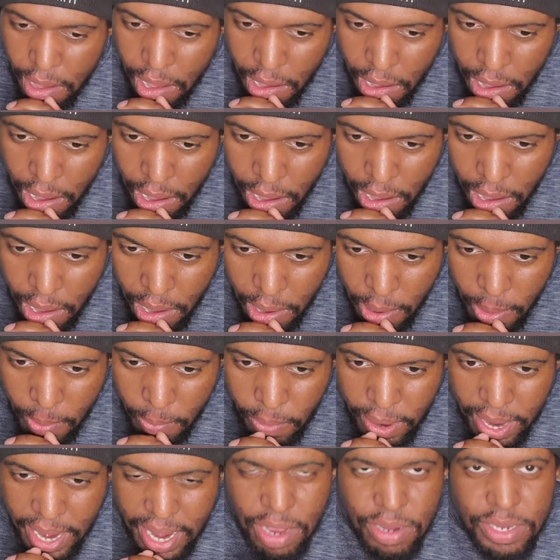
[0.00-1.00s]

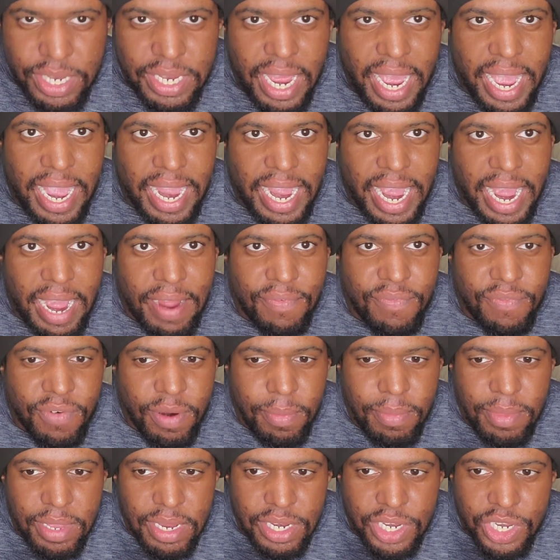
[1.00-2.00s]
What else I got
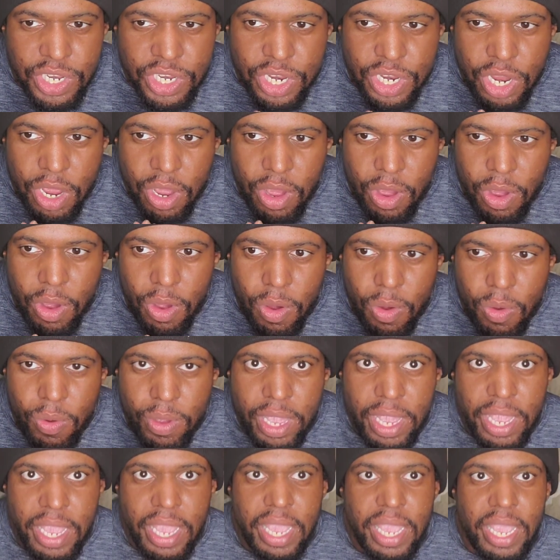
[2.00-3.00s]
from this song?
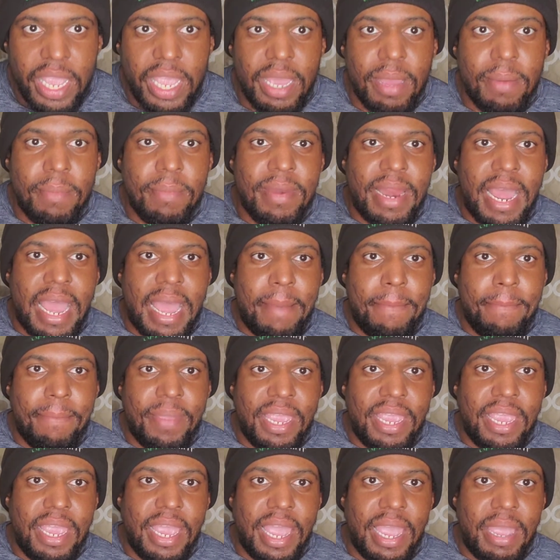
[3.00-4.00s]
Him not
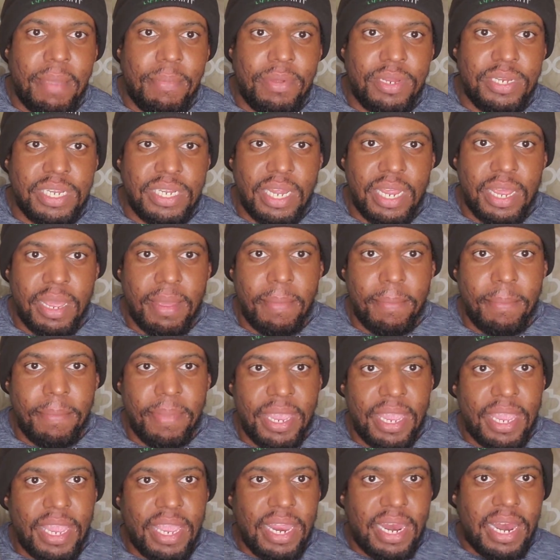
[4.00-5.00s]
being able to
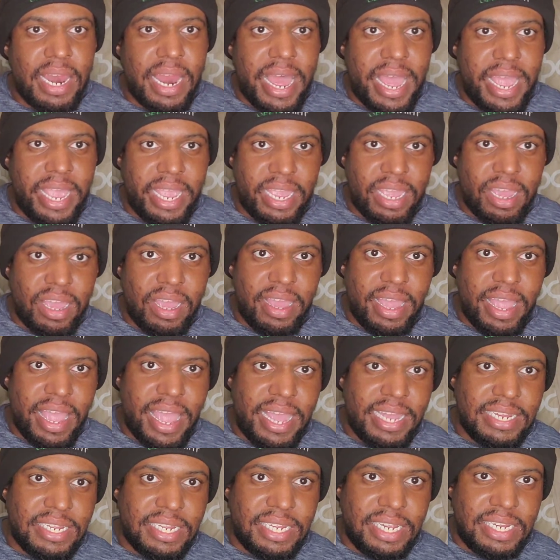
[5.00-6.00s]
be like
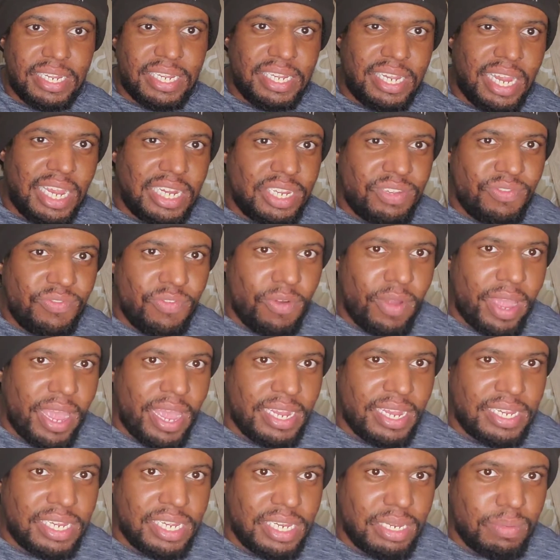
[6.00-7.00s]
as successful
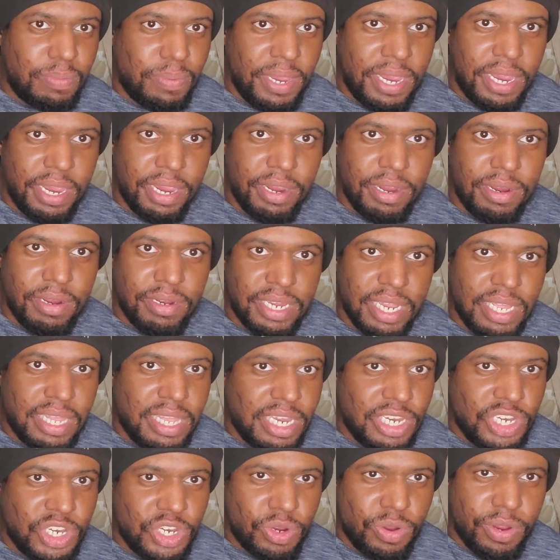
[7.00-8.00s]
as his peers,
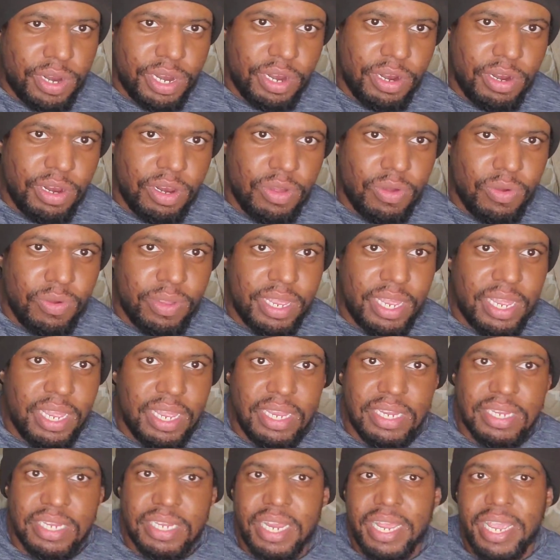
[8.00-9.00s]
either Joyner
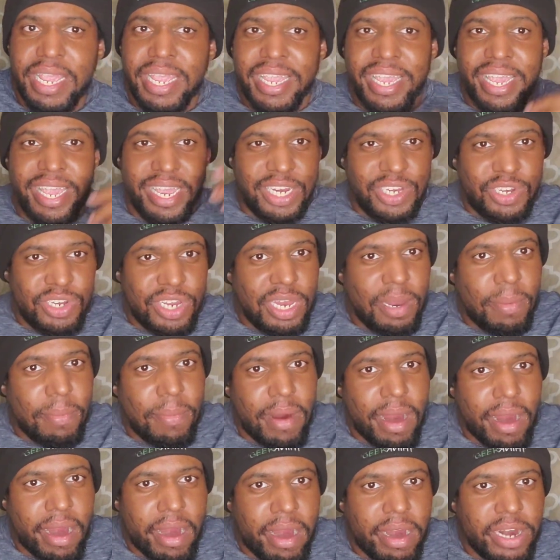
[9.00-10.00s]
Lucas, Kendrick
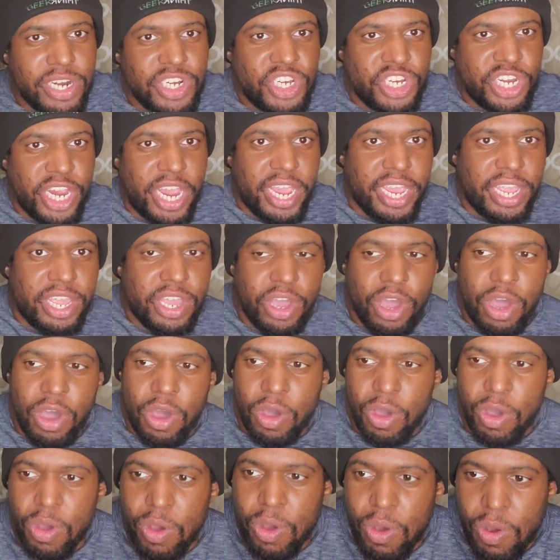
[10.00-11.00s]
Lamar, J.
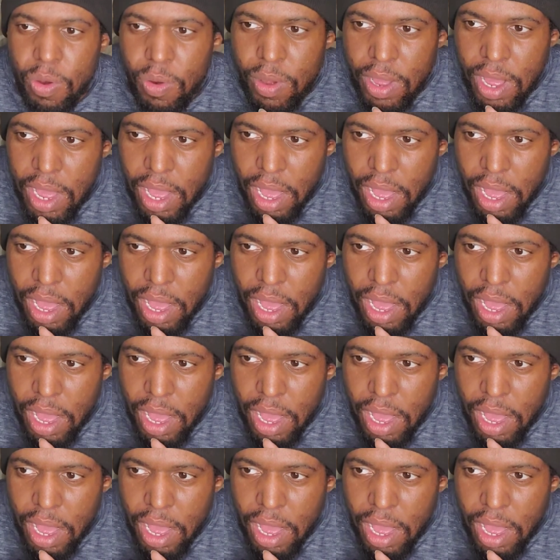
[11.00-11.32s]
Cole.